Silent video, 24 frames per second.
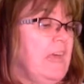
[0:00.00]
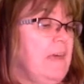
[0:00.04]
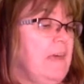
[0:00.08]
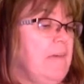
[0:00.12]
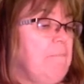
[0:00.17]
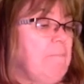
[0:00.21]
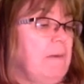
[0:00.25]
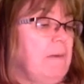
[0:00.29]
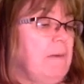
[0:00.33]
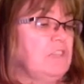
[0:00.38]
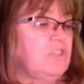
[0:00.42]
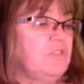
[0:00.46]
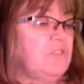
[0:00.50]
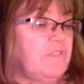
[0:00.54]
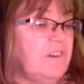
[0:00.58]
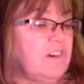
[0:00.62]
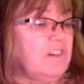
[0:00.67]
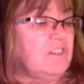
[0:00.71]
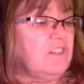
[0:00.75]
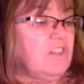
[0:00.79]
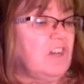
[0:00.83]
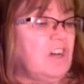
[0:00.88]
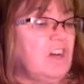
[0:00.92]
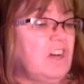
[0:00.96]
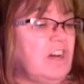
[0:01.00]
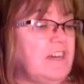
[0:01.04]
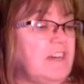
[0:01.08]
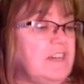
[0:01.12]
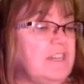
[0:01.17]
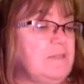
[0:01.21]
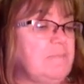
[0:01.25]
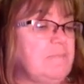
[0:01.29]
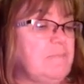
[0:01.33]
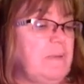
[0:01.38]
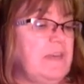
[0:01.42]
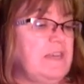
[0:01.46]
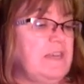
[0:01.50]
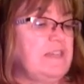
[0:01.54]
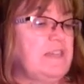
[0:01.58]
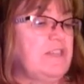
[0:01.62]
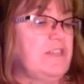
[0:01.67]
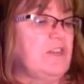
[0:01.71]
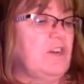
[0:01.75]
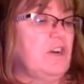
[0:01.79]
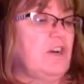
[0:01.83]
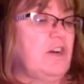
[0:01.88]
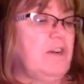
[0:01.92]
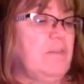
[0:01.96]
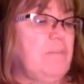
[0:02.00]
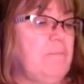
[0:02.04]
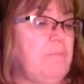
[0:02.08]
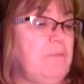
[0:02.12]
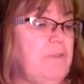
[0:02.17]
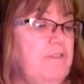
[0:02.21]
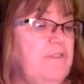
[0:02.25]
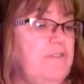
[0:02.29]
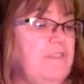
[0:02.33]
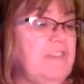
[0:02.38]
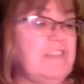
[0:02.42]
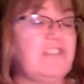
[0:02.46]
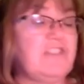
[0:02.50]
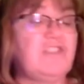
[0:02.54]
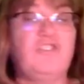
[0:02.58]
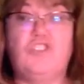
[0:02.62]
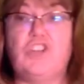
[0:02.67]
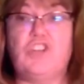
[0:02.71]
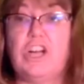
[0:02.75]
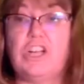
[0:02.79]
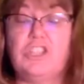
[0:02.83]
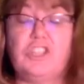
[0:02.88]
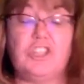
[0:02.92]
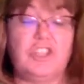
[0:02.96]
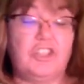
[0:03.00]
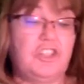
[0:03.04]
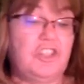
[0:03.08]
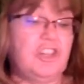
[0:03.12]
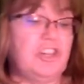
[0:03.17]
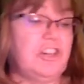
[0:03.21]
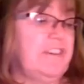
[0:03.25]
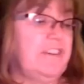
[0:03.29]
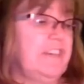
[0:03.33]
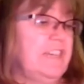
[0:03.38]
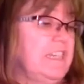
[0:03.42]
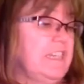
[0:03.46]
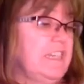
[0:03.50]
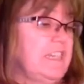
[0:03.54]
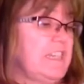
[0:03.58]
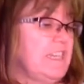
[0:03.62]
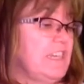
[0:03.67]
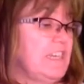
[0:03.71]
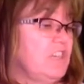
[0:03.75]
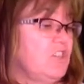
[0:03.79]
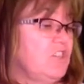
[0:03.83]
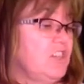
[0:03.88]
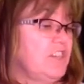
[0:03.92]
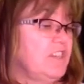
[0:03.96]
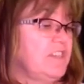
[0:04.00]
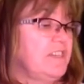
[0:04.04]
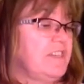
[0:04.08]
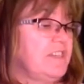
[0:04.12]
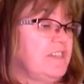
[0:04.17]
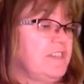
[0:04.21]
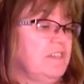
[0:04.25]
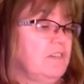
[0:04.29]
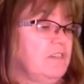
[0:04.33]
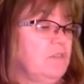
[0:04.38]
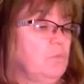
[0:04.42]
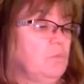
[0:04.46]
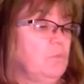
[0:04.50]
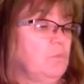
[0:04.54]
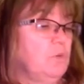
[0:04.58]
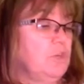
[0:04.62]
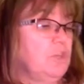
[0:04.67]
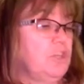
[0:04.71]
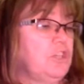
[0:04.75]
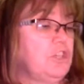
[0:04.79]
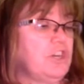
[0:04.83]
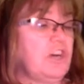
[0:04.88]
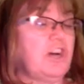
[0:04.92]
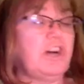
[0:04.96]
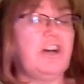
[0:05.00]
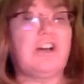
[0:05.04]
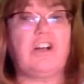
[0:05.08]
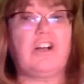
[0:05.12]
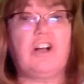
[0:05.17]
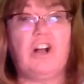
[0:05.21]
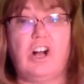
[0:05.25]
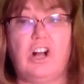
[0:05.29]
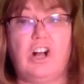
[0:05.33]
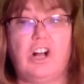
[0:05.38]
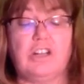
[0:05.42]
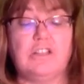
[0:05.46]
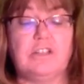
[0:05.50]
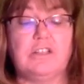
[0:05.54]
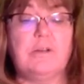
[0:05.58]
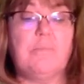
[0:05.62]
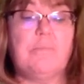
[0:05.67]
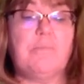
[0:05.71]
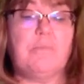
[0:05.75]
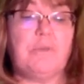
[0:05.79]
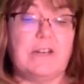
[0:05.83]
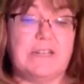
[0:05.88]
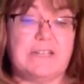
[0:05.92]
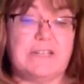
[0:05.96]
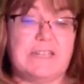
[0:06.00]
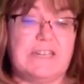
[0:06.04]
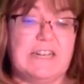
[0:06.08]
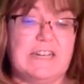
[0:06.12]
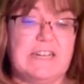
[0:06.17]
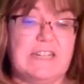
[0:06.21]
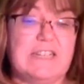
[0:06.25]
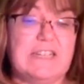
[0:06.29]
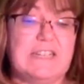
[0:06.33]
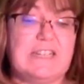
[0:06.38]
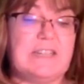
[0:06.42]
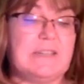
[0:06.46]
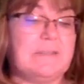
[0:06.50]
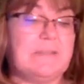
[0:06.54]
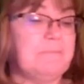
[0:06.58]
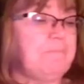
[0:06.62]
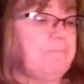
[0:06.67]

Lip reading: Much of our law is based on previous judge and jury decisions, which are called precedents.